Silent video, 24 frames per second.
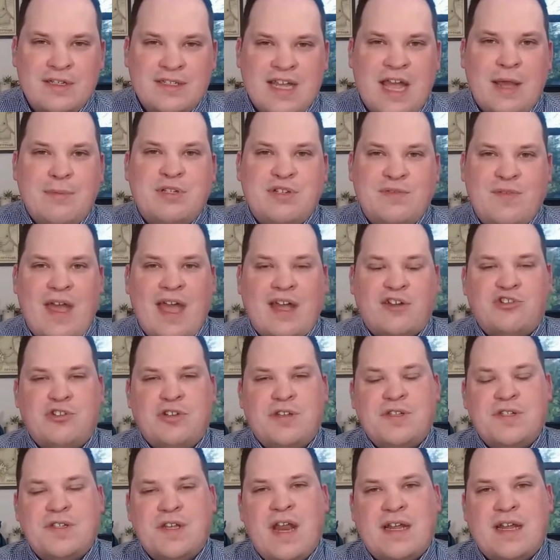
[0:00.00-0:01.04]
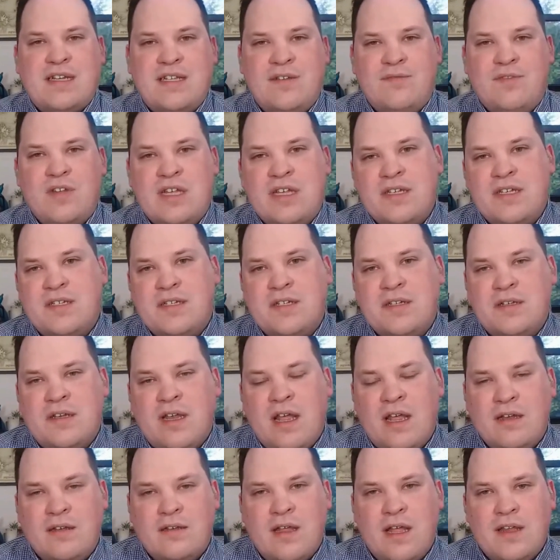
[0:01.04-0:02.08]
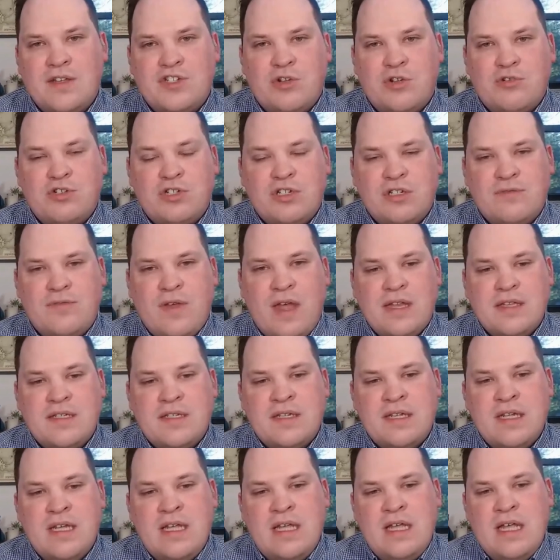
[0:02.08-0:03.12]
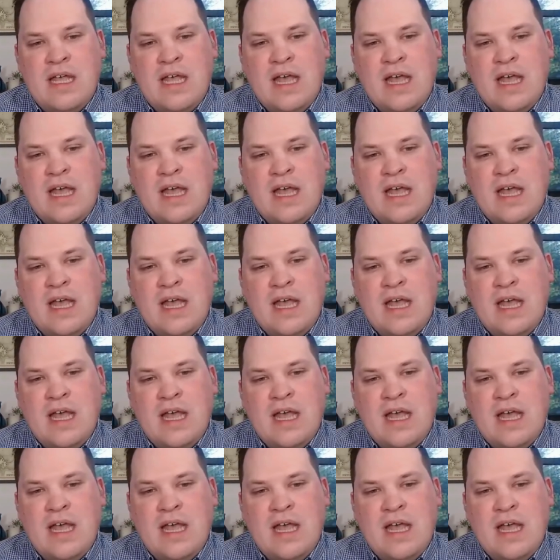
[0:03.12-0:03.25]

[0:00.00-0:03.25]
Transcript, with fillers: types of actions and activities and, and, and social events.